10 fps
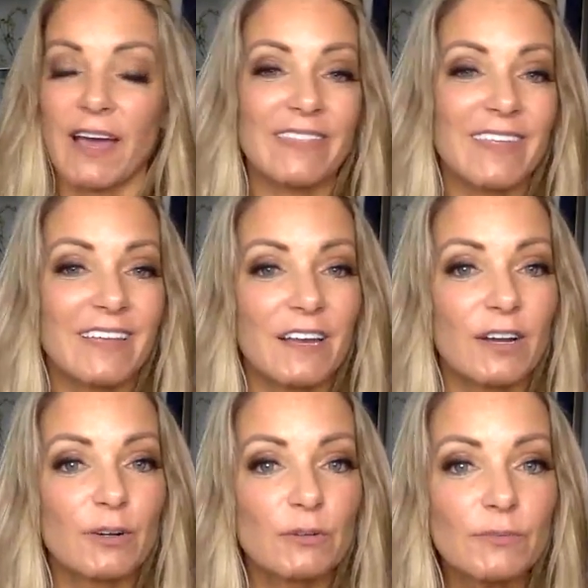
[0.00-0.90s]
And then a
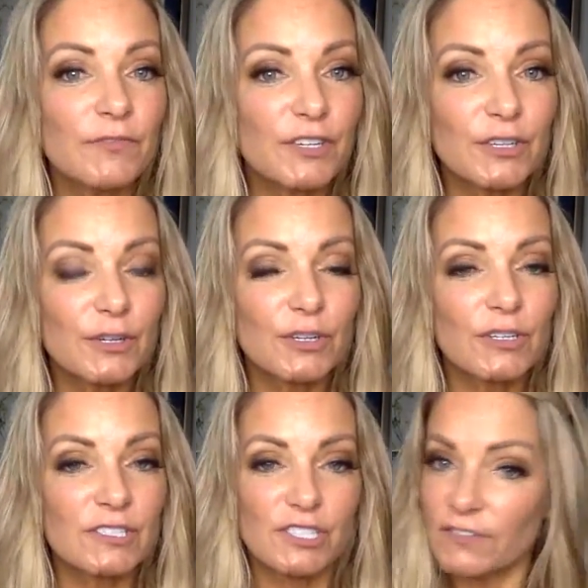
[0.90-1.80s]
group for your
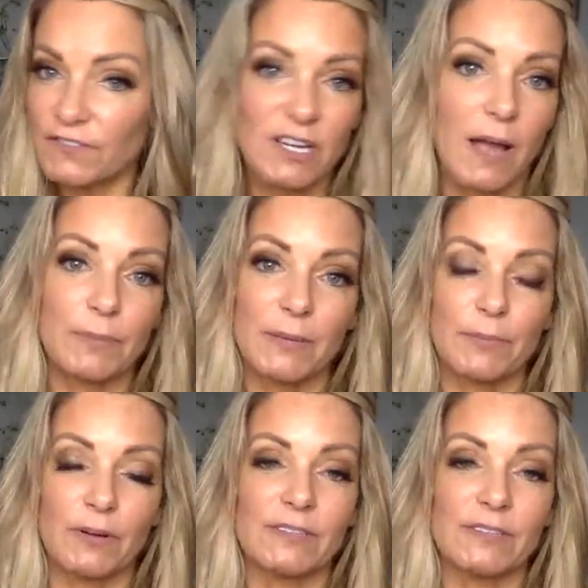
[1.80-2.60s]
Shift Shop people.